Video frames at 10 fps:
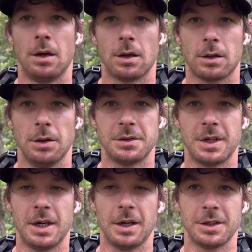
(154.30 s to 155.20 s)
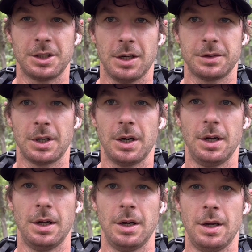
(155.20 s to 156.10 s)
Closing in on the shelter,
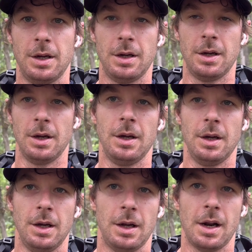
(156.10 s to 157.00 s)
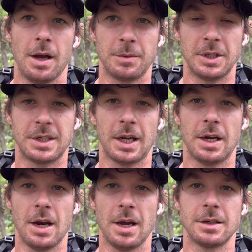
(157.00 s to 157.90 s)
and I'm gonna take a
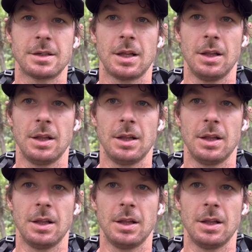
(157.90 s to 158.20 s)
nice